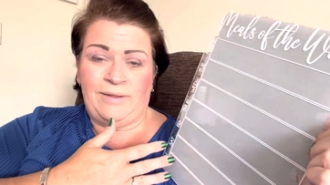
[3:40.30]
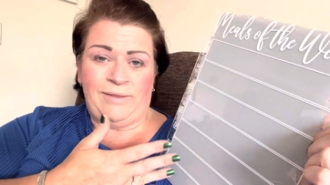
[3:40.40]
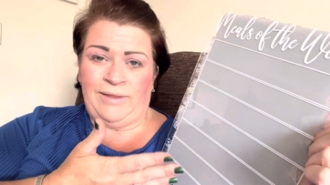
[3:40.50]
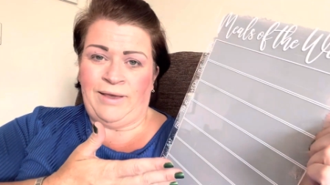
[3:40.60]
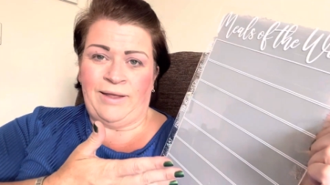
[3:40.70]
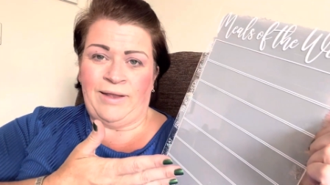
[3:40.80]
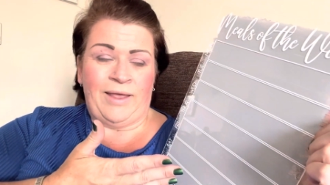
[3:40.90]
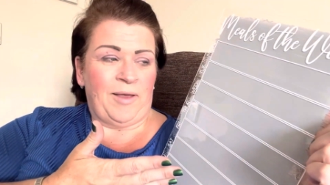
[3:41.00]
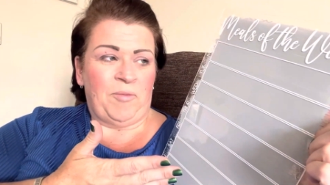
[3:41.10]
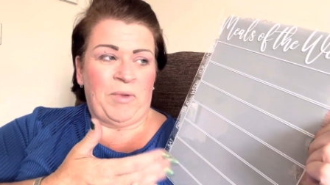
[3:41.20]
they're
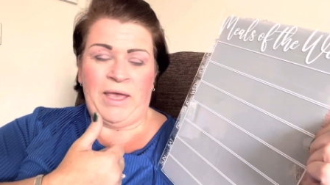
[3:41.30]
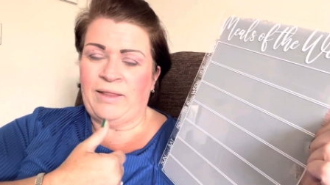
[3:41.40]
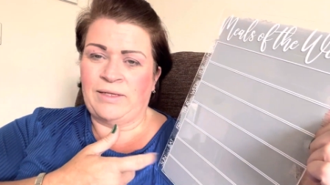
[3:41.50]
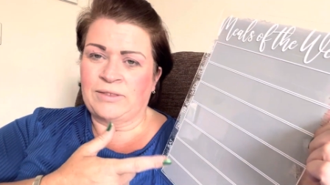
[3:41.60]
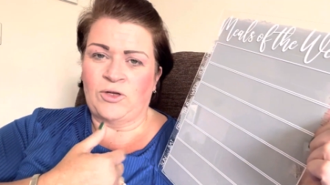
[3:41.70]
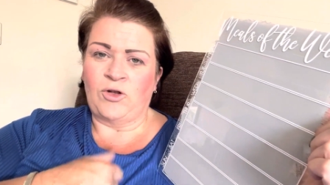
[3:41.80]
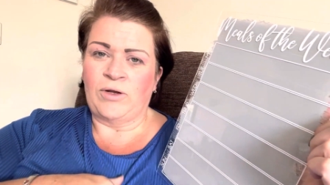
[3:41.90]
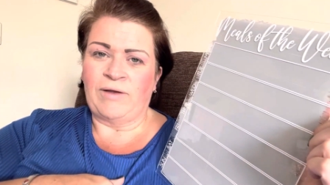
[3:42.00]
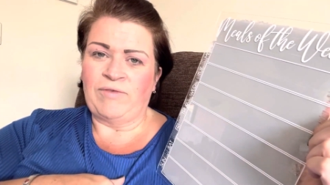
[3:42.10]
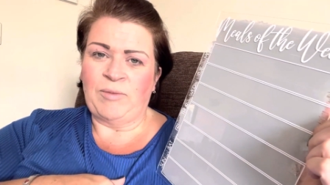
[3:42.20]
gonna make that's gonna look
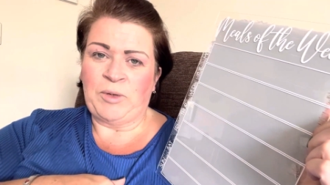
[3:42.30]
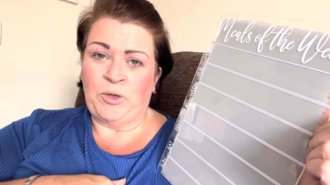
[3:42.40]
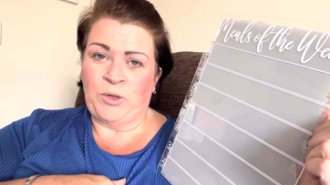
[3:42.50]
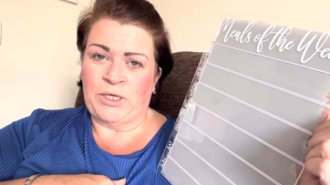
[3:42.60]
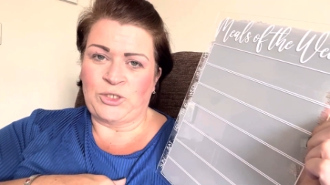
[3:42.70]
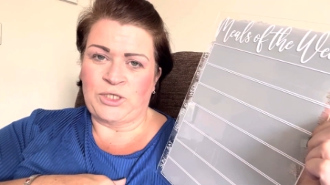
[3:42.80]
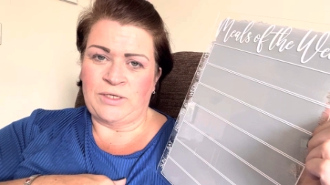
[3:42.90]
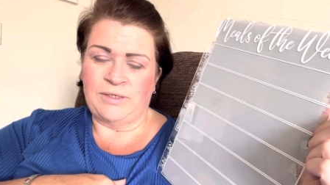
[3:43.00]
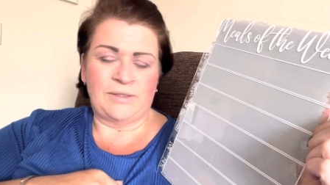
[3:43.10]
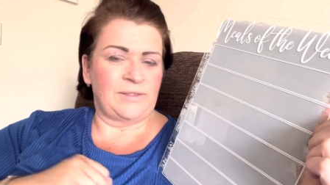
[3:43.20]
lovely in my new
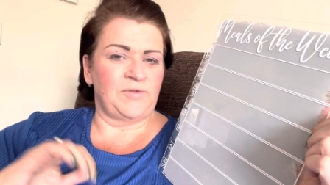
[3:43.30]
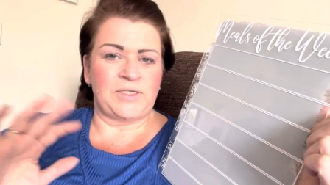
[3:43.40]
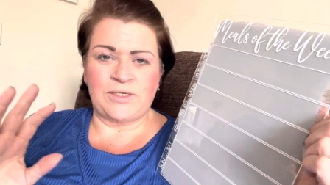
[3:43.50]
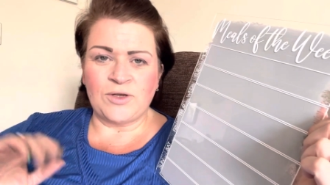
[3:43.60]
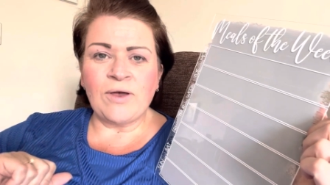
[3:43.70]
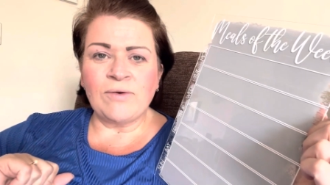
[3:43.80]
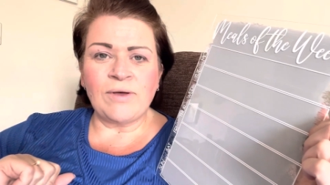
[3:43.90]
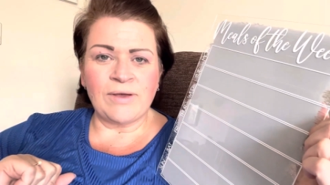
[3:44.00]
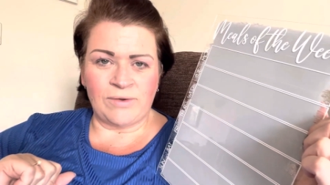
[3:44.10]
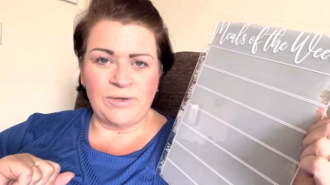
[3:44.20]
kitchen because if you didn't know
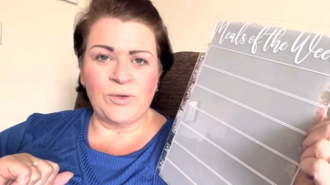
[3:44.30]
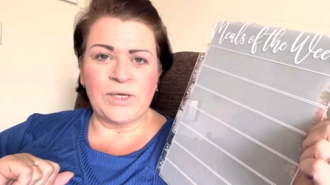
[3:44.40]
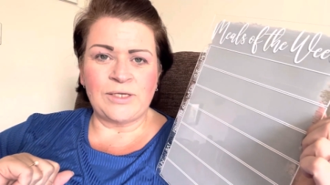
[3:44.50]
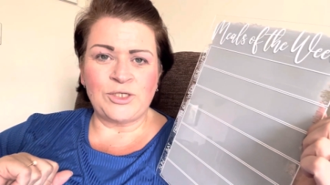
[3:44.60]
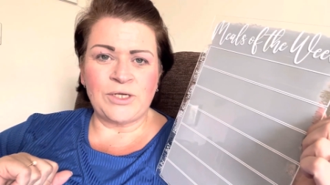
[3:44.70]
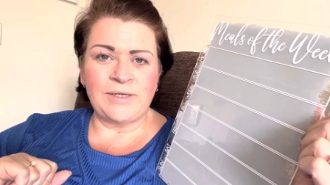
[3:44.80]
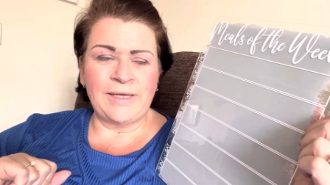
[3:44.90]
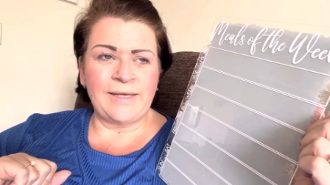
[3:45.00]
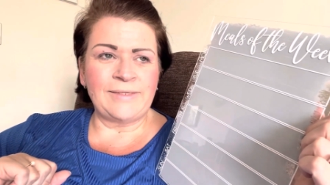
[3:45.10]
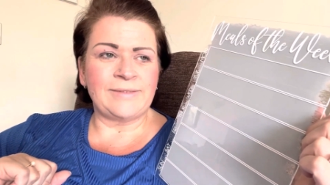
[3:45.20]
i got a new kitchen
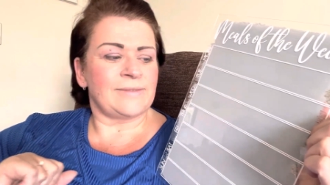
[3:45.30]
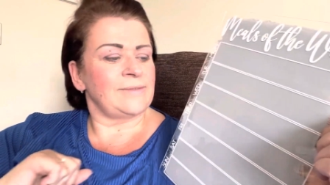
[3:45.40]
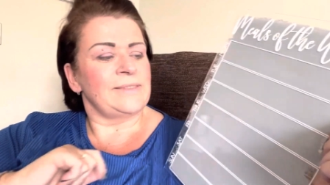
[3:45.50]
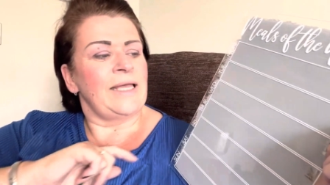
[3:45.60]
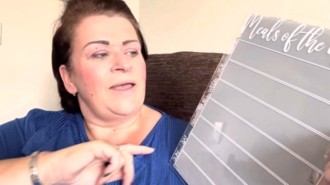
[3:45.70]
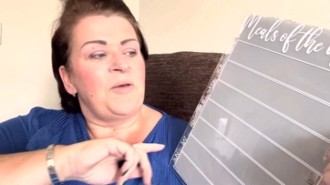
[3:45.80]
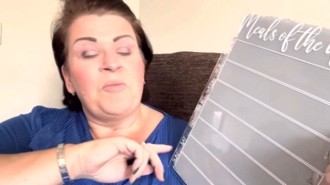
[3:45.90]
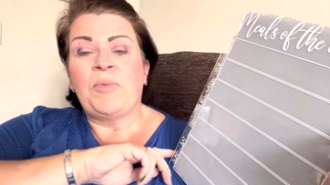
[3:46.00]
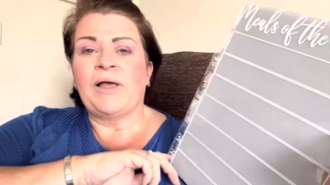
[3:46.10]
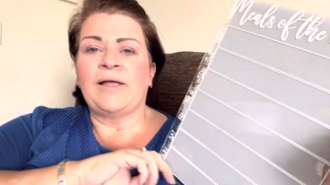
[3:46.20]
yes
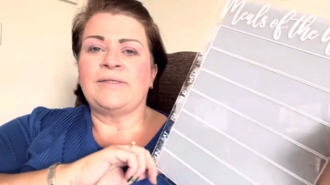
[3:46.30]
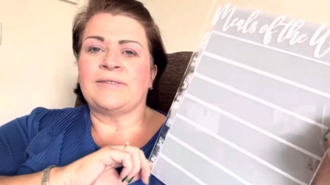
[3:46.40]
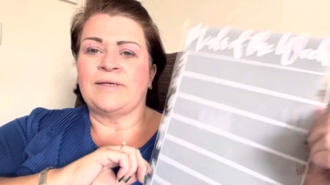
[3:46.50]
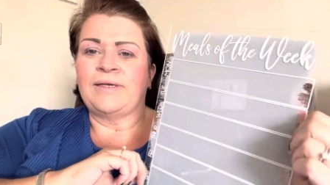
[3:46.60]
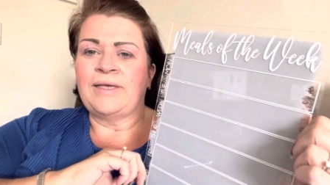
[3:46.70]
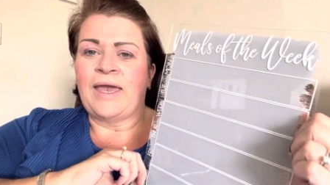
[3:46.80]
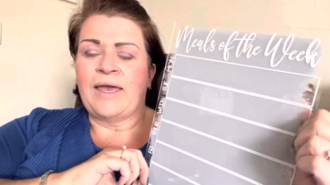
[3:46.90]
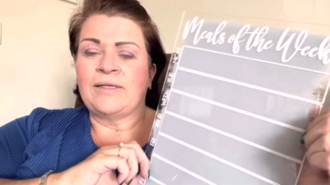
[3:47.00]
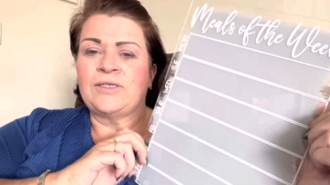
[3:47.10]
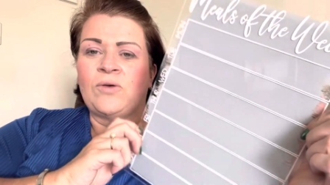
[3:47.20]
but
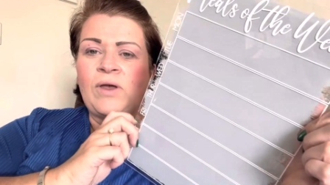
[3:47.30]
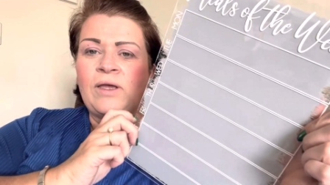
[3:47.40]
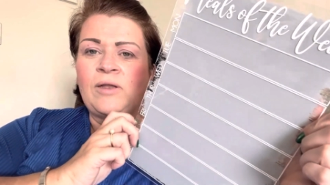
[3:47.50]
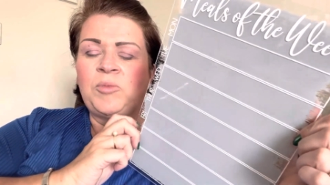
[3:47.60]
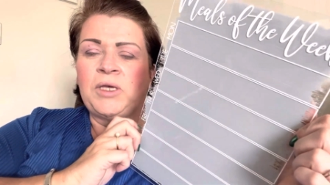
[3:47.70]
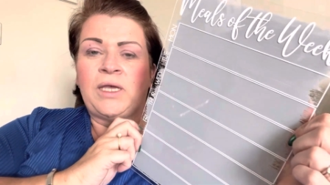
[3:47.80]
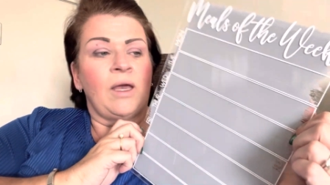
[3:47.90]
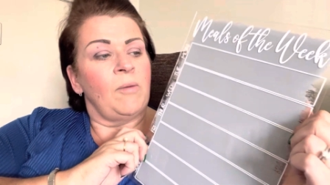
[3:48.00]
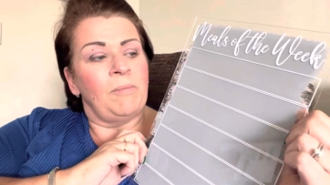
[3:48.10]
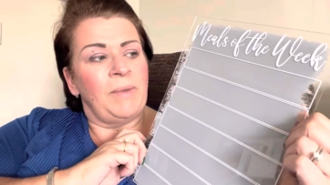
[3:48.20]
yeah, so I'm going to
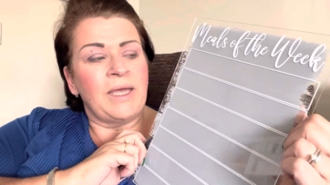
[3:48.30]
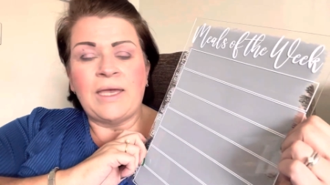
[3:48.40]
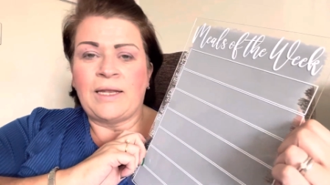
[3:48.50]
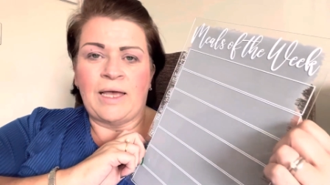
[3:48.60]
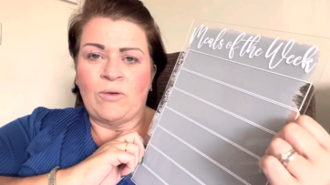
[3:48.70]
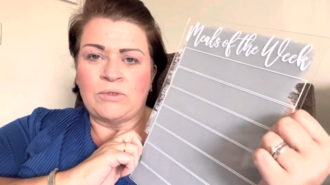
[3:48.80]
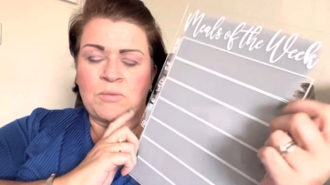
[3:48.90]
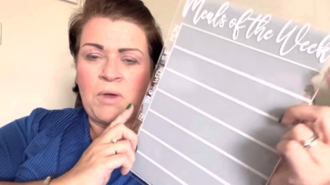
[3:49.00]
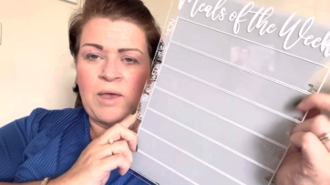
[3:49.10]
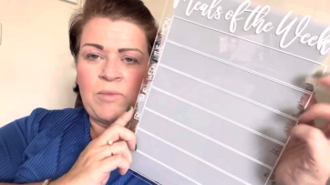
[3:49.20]
be making out
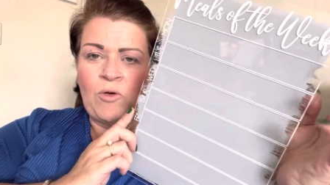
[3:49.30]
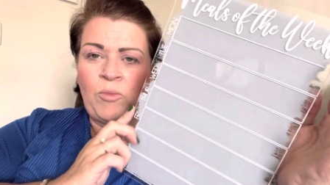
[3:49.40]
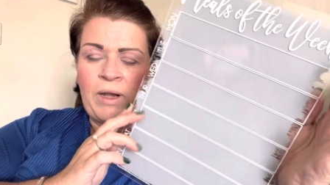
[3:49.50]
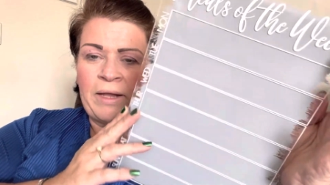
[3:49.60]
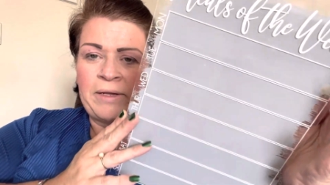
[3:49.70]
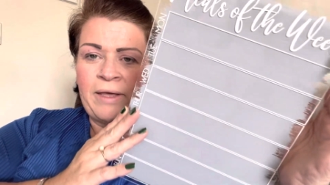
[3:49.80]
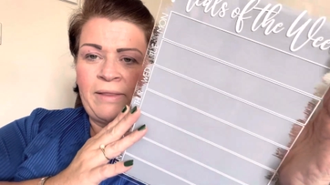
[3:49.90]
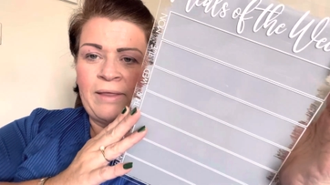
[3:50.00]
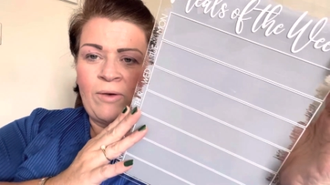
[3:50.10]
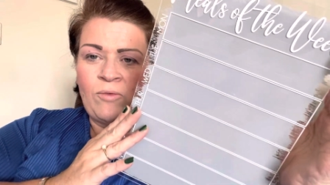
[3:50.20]
my meal planner
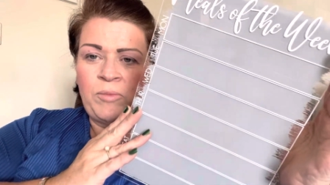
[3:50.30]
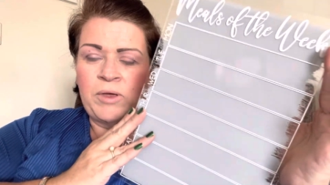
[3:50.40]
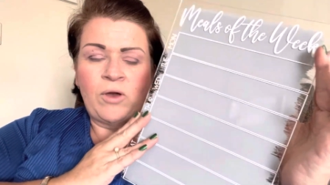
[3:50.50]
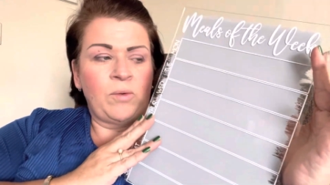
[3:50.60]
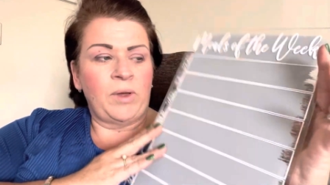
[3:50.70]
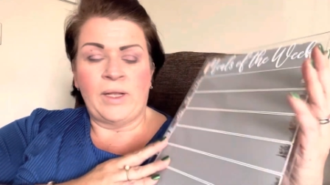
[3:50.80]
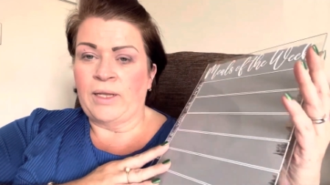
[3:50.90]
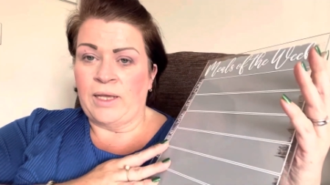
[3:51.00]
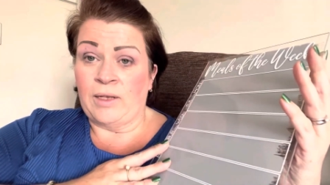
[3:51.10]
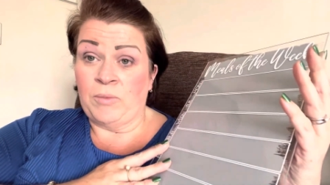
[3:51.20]
and that will be
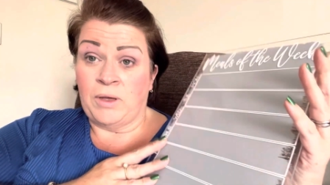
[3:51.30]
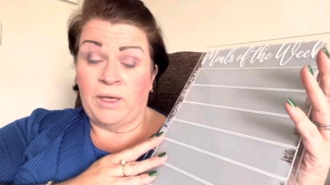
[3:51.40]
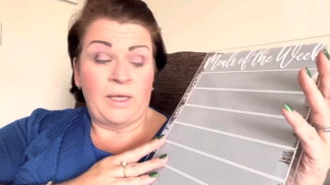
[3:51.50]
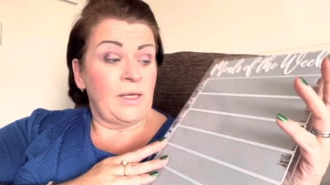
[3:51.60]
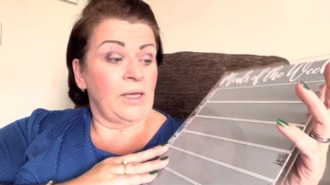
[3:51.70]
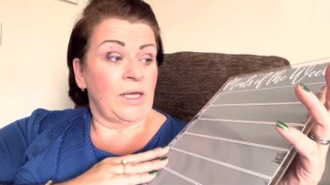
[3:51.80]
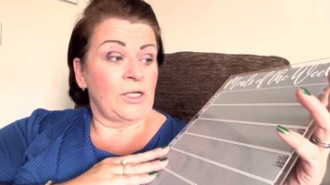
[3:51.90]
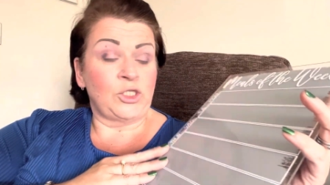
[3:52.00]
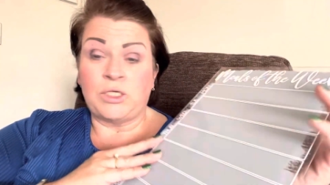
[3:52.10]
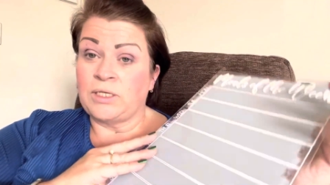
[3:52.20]
going in my
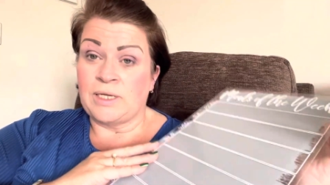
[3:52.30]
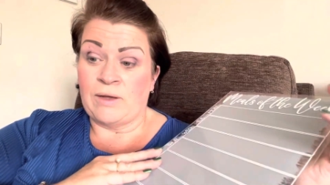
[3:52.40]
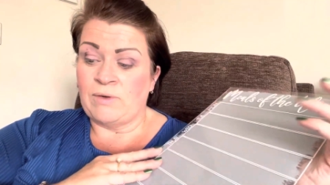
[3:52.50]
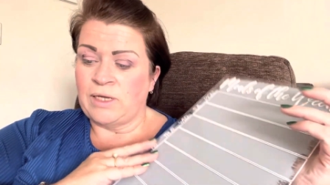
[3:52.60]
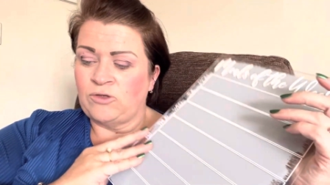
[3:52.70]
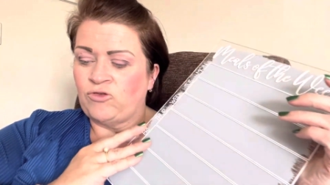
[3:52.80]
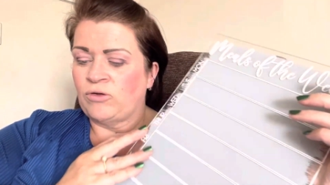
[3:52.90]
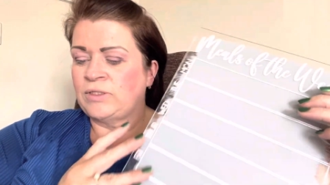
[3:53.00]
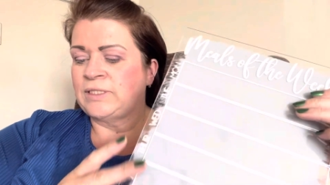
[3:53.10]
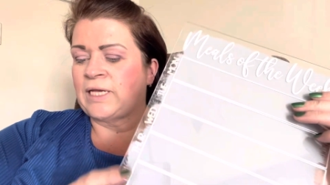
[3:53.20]
kitchen now later
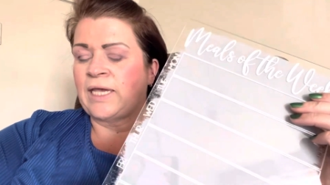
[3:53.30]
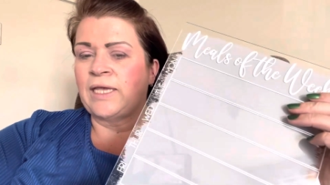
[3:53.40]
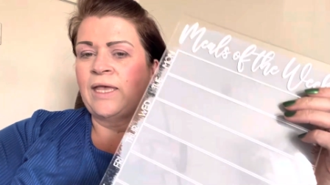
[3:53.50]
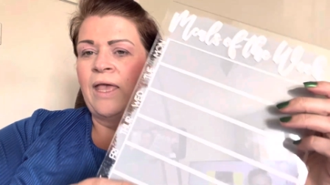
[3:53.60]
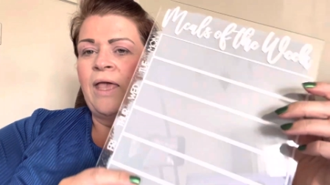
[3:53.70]
on today.